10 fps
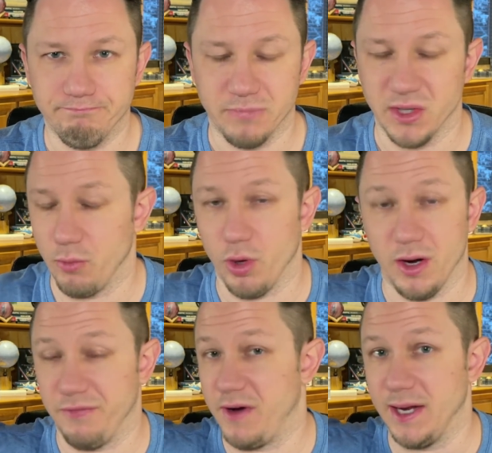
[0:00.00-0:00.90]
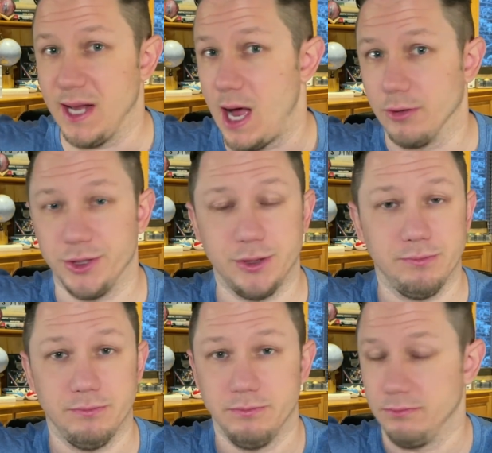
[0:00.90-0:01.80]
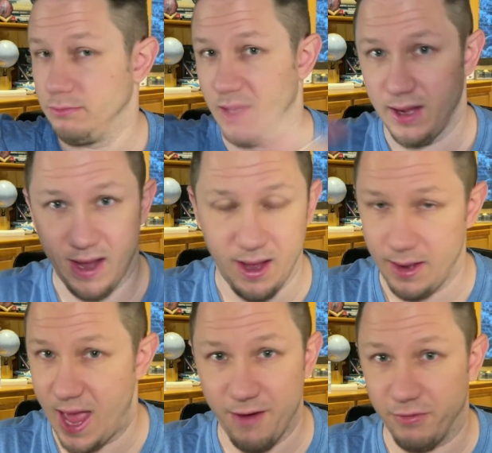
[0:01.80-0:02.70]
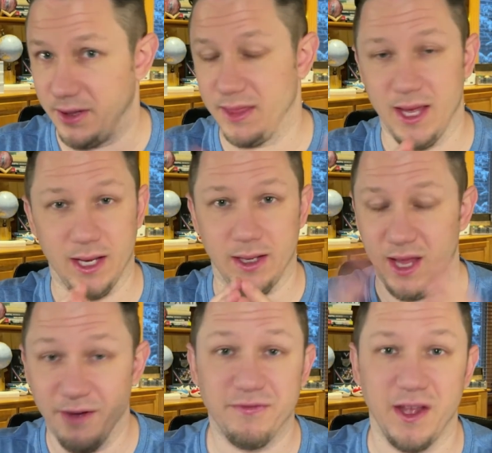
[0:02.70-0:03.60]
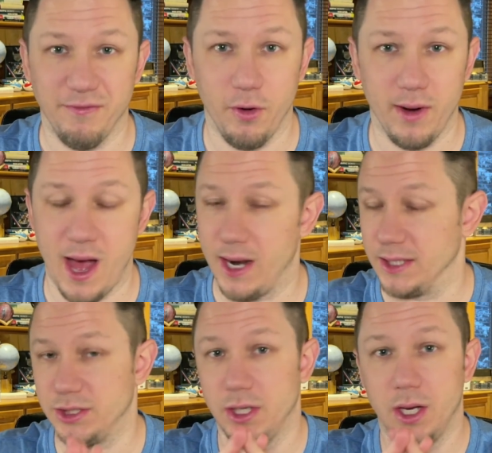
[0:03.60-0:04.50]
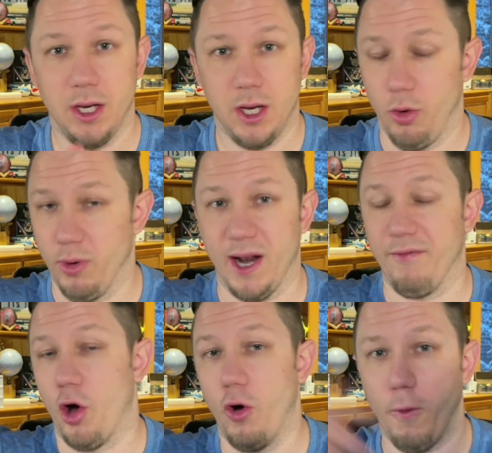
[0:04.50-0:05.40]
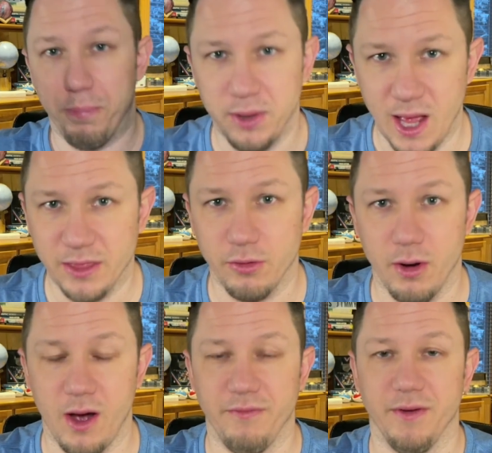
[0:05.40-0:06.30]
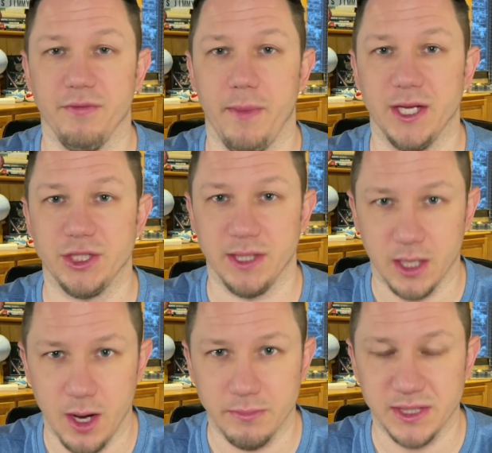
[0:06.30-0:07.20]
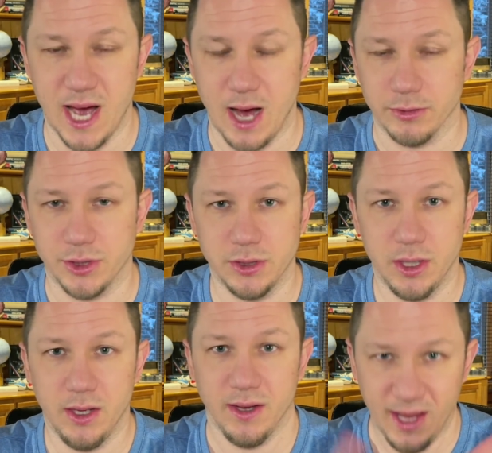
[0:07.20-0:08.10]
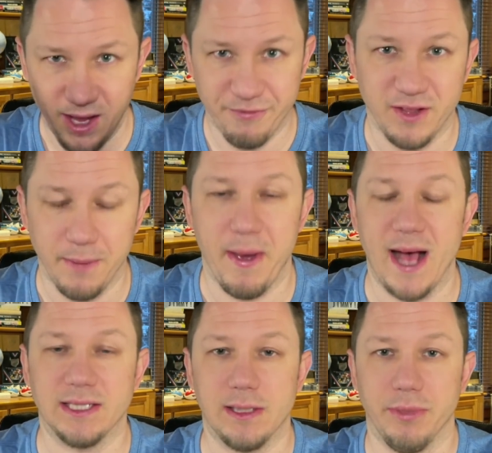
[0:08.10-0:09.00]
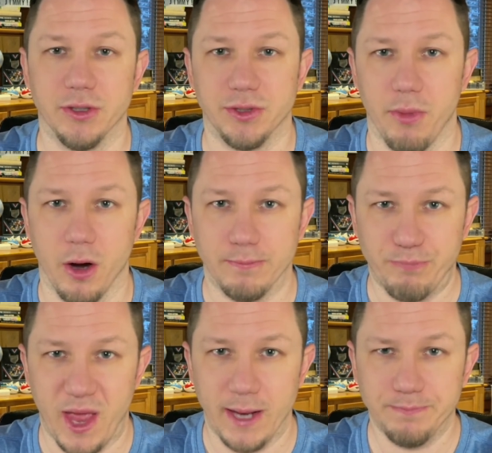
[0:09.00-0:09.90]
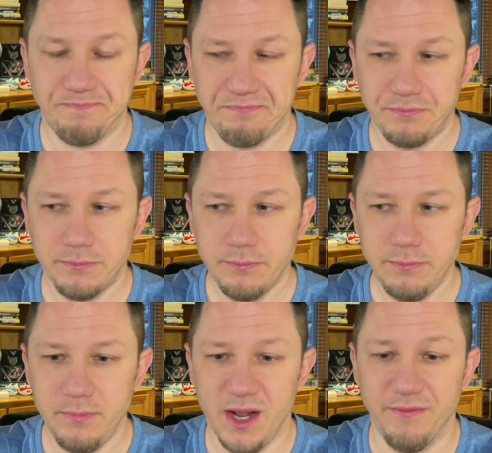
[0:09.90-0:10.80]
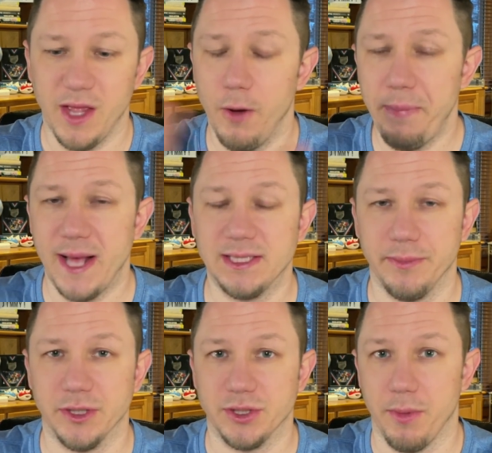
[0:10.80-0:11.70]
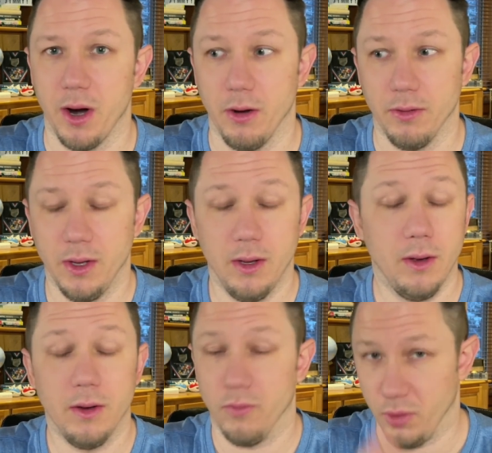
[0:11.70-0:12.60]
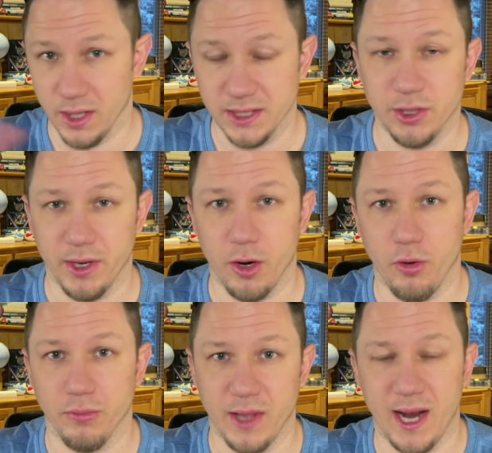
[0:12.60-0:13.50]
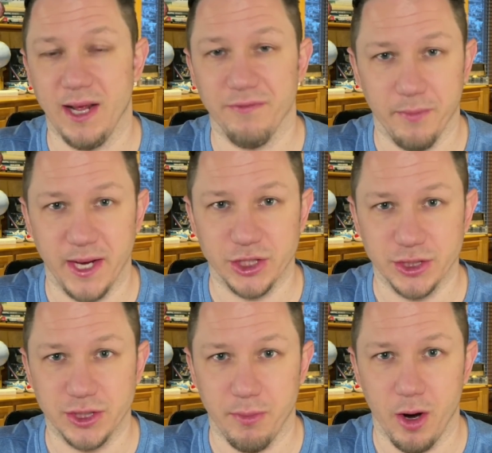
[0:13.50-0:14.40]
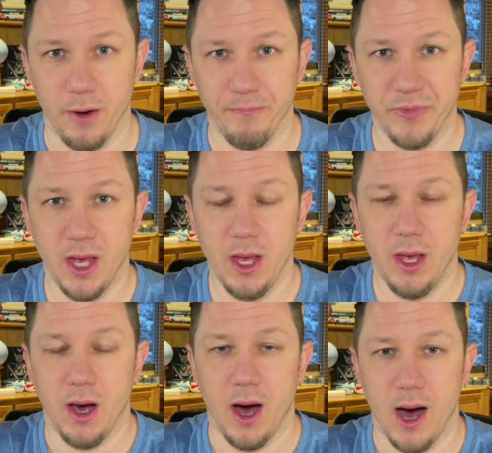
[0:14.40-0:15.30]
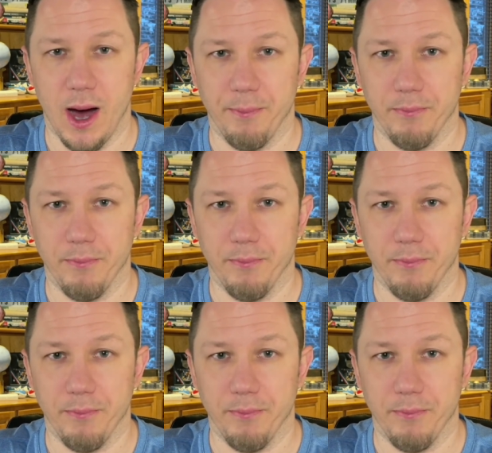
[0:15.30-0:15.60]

And then we're going to find out everything. If they vote on it, we're going to have a whole plethora of information that comes out if they pass the bill tomorrow, okay? If they don't pass the bill tomorrow, we're going to still get a whole lot of information tomorrow